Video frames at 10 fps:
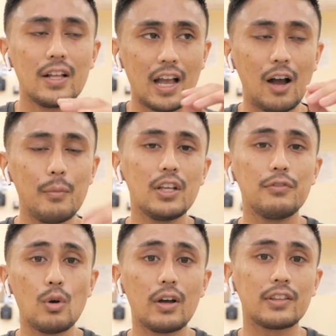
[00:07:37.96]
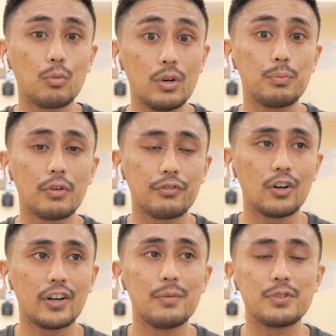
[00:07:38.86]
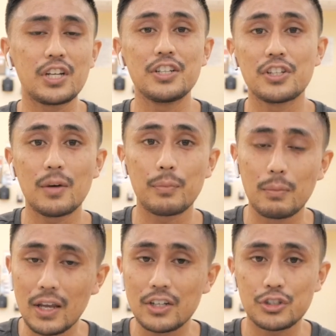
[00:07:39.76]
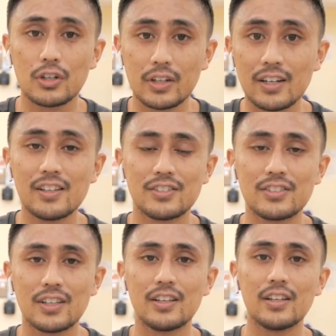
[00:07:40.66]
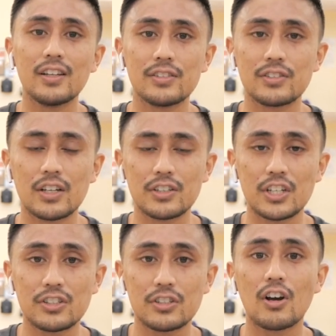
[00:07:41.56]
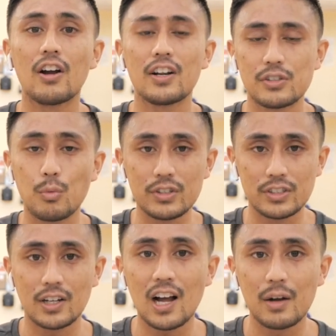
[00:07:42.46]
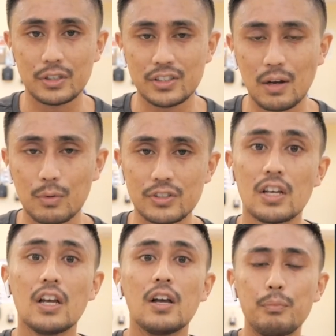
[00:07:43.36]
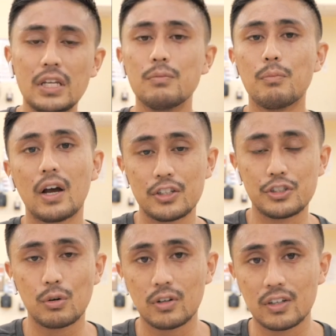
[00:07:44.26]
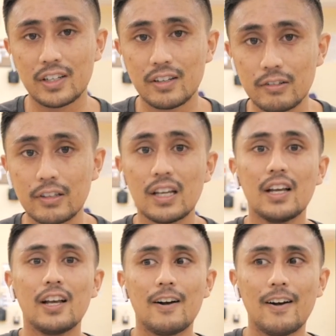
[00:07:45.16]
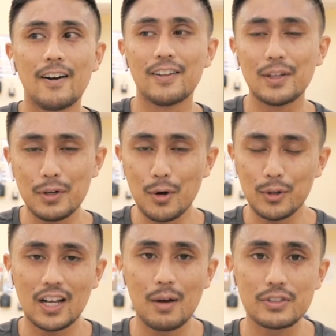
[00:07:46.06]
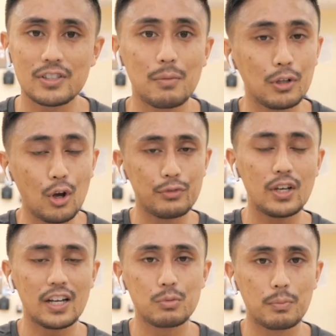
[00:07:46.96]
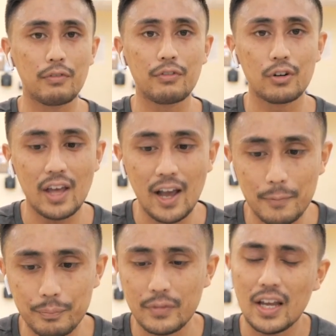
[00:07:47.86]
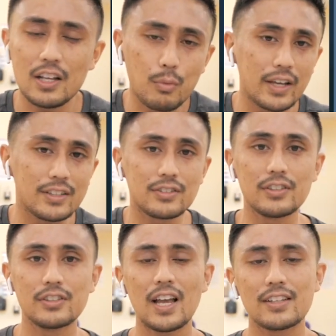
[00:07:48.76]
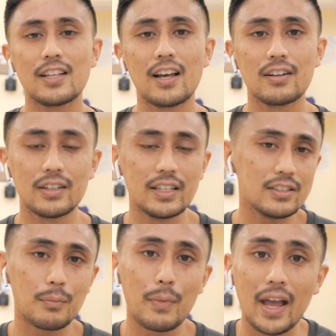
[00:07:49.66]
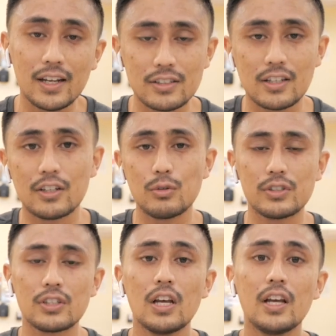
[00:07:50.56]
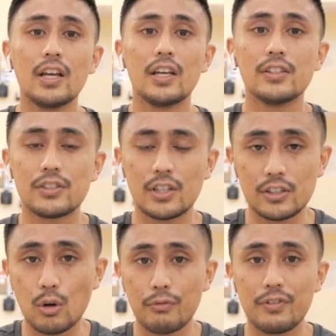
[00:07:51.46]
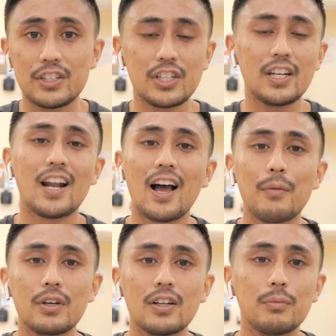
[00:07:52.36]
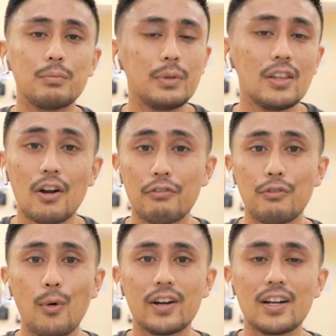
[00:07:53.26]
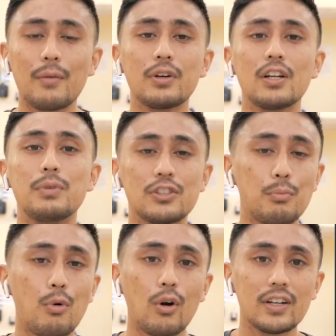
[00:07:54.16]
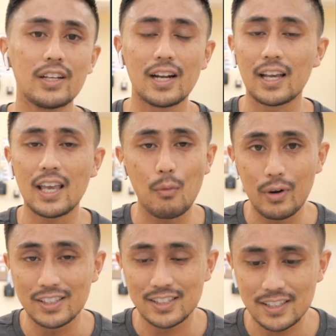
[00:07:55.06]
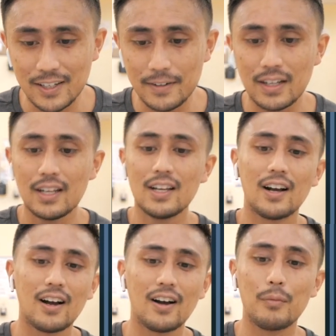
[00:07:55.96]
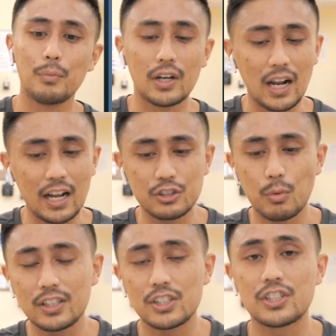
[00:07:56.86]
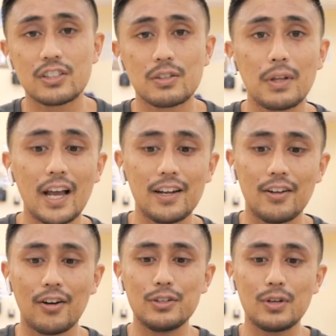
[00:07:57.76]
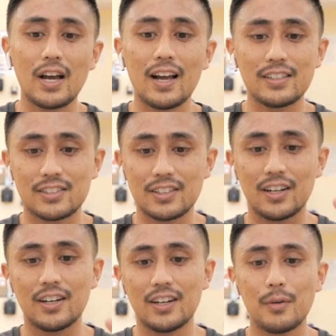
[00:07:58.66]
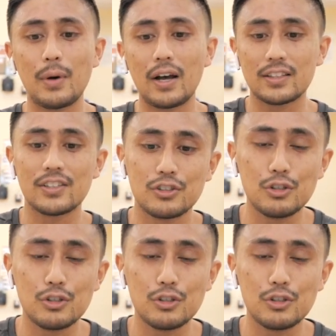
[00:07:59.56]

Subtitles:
How many of you out there would prefer him change it up and make sure it is Jason Todd as it was in the comics that was beaten by the Joker and killed? Let me know in the comments down below if you guys would prefer that. Anyways, Zack Snyder, he's the man. He's going to do his own vision, and I'm going to be there for it. I'm going to be supporting it, and I can't wait to see it. But I just wanted to shed some light on you guys about this